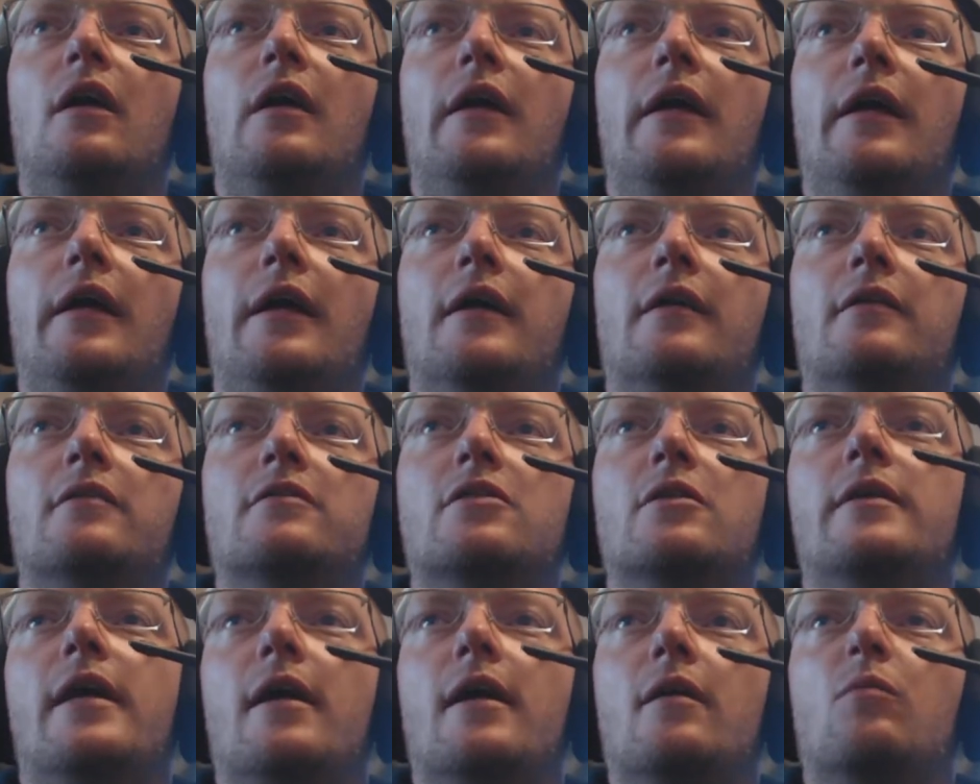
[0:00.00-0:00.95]
And so
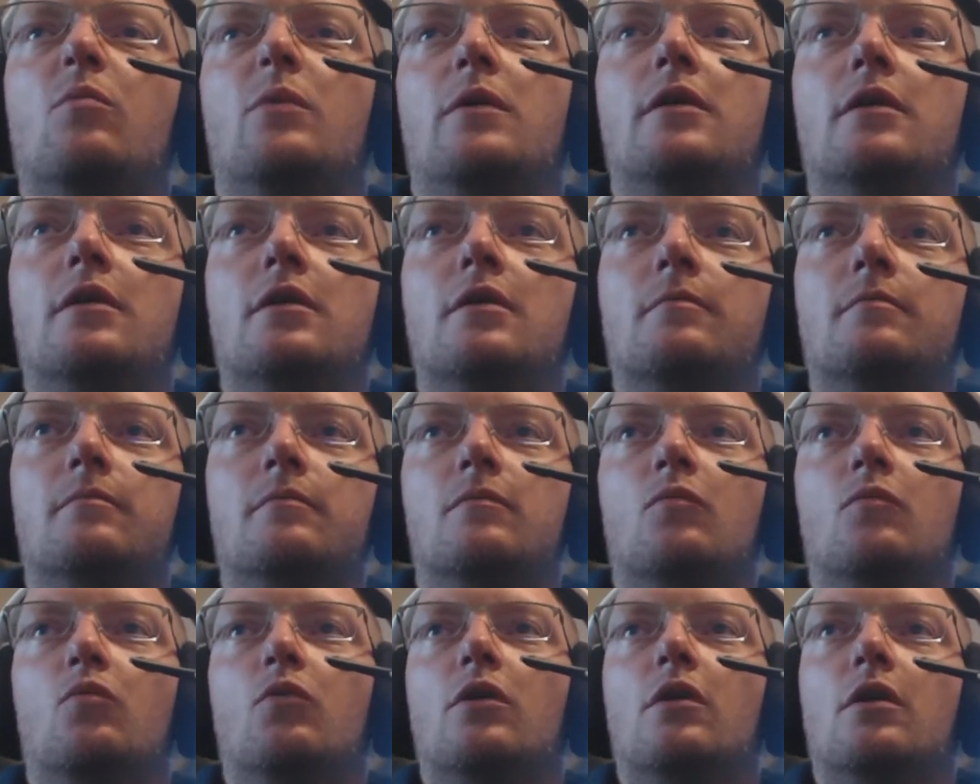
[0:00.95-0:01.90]
yeah, we're
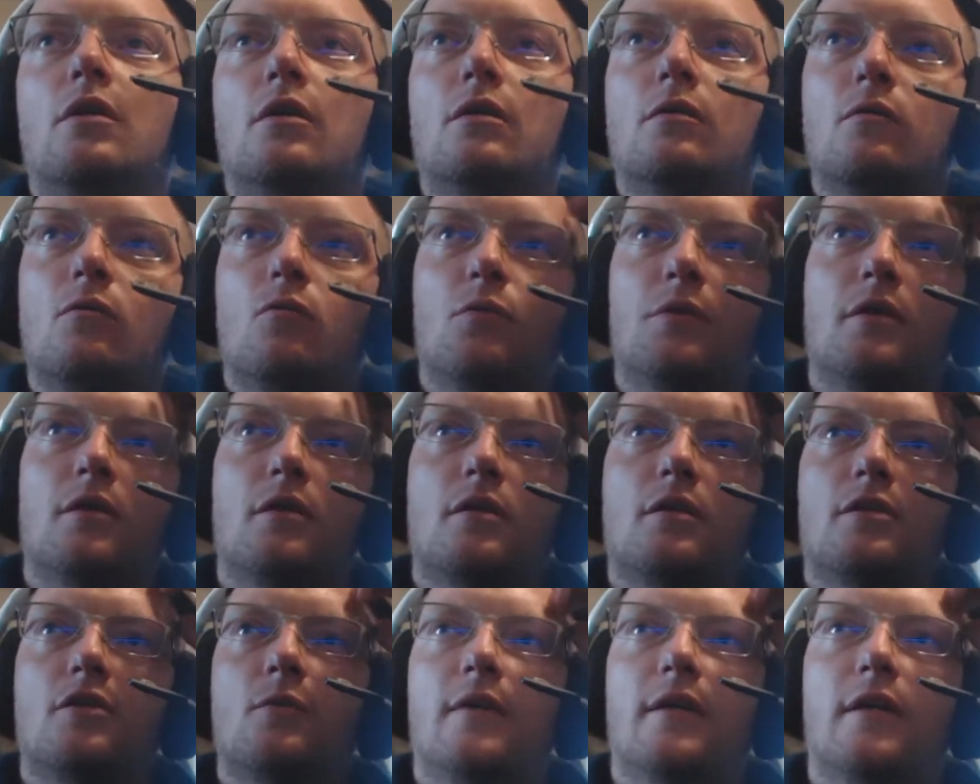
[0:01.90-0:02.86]

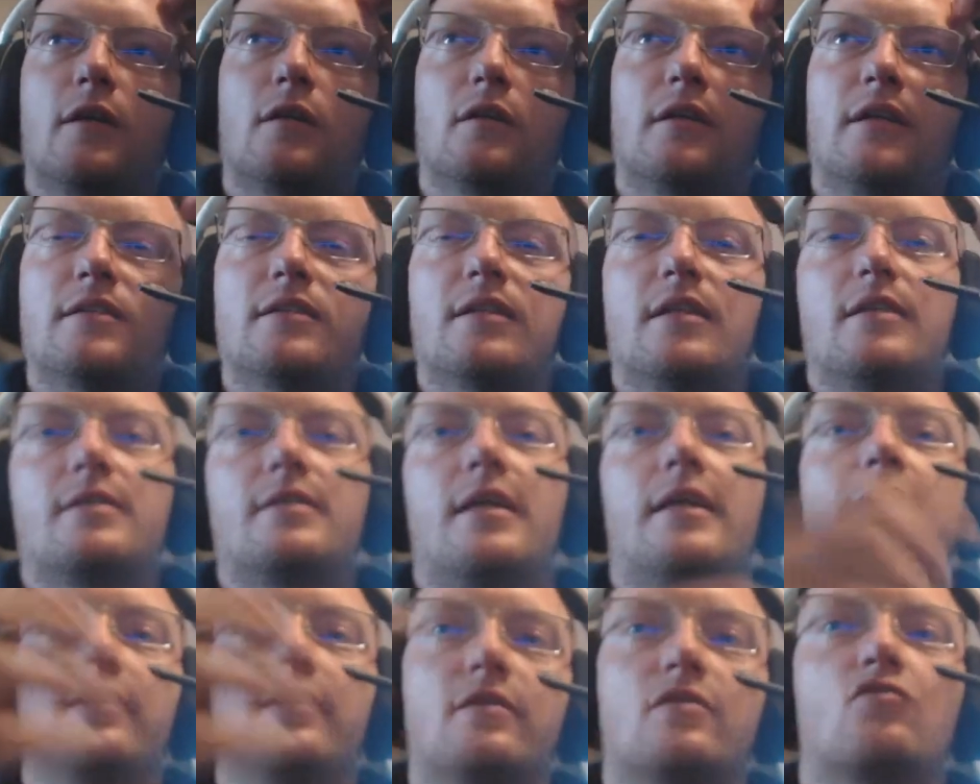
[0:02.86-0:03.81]
doing good. As I
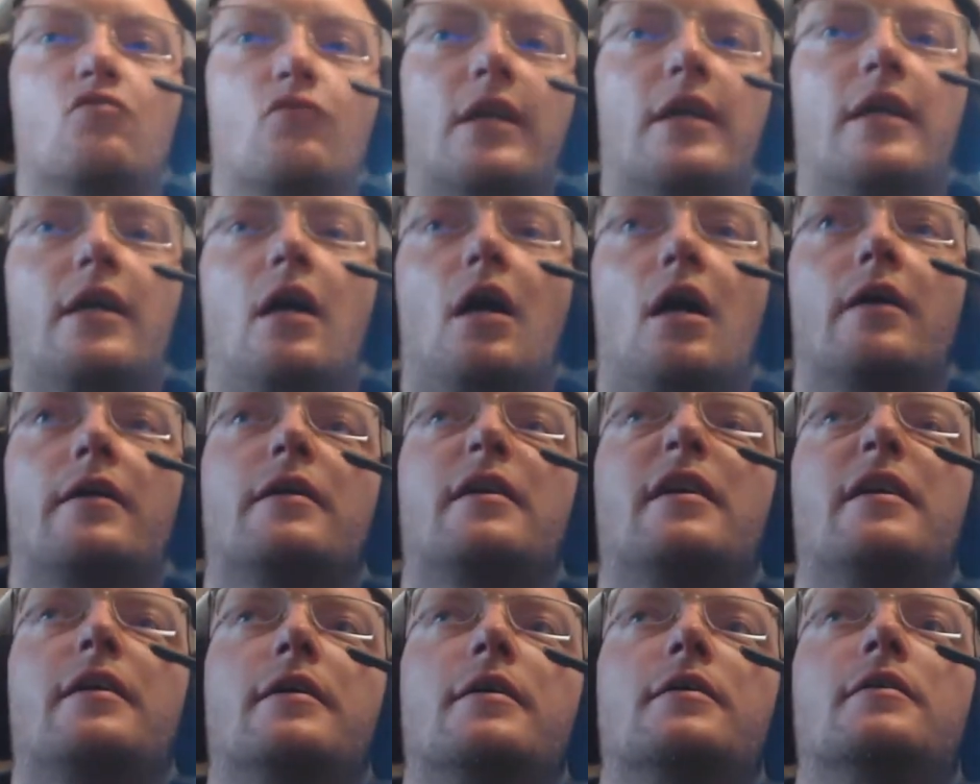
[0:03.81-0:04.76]
said, it is really hot in
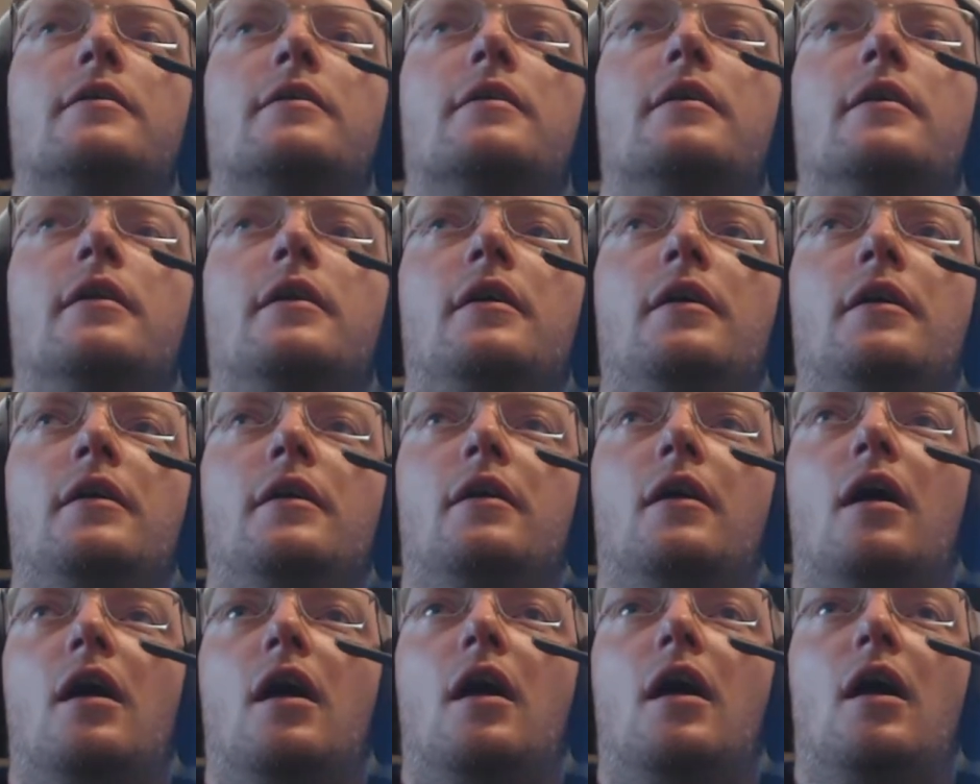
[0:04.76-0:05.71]
here.
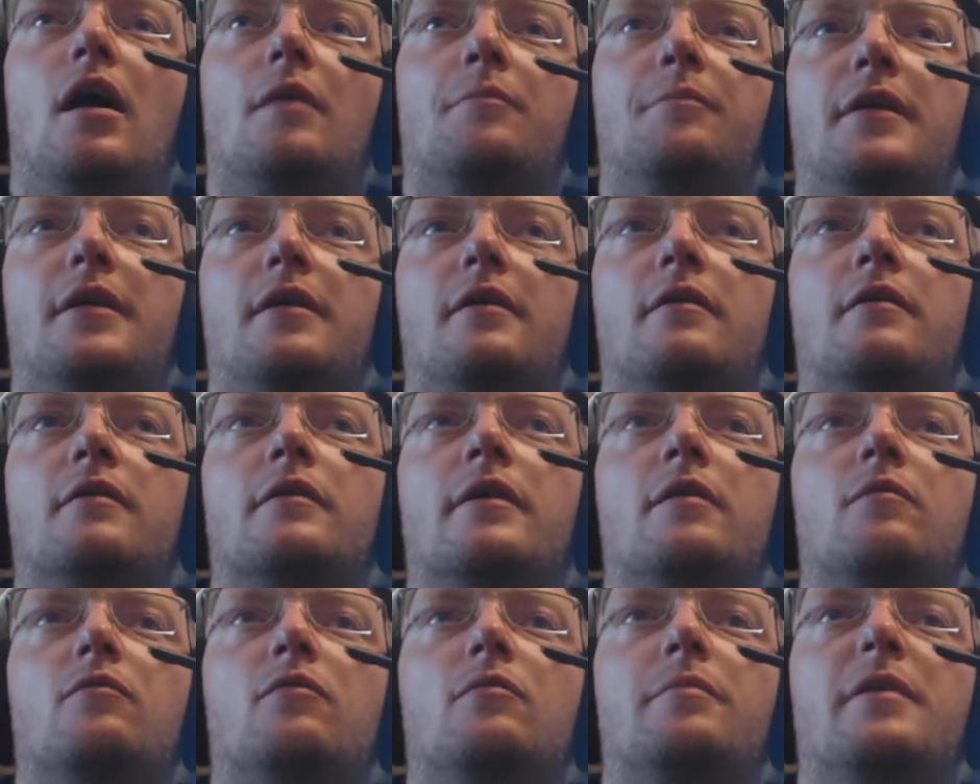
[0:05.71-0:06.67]
Up here,
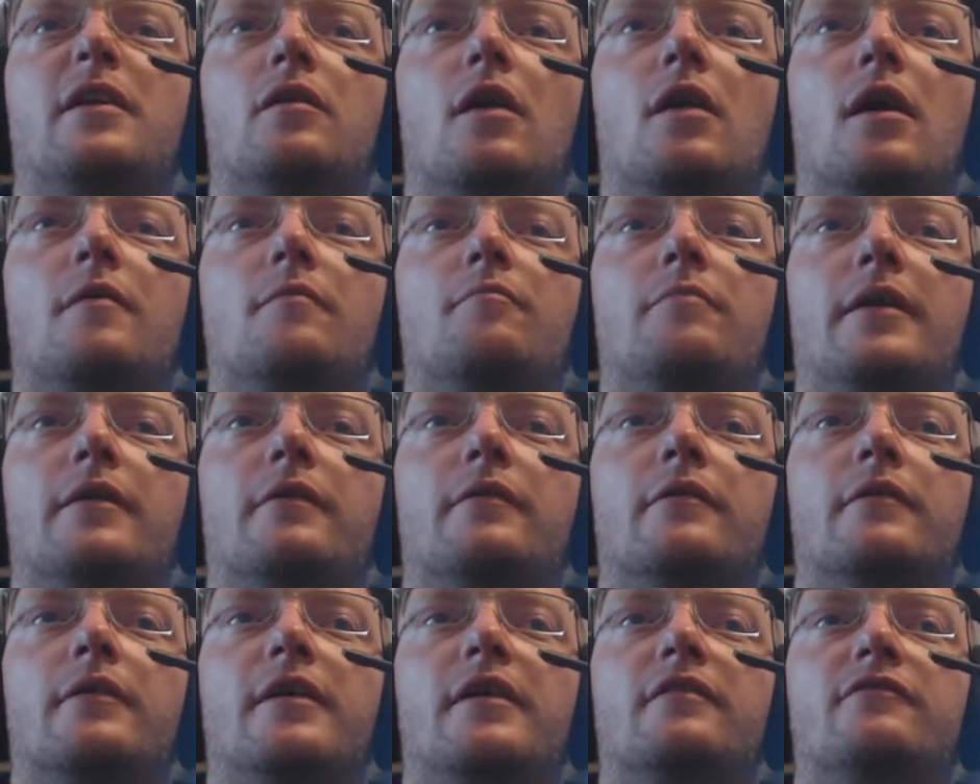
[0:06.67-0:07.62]
it would be a lot
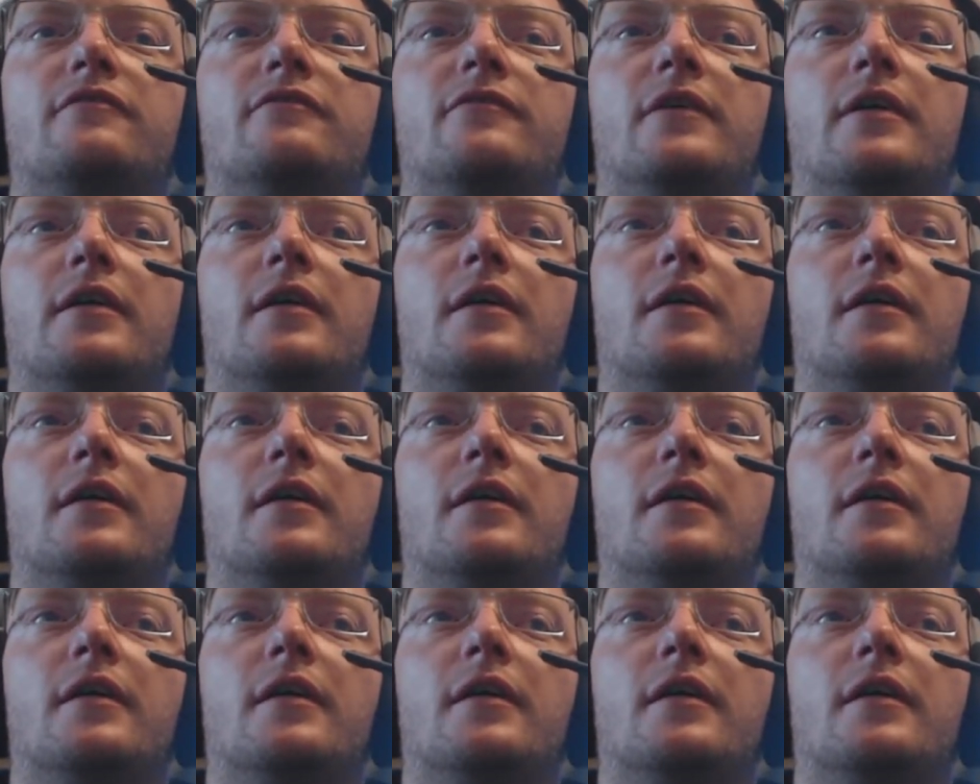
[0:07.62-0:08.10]
better if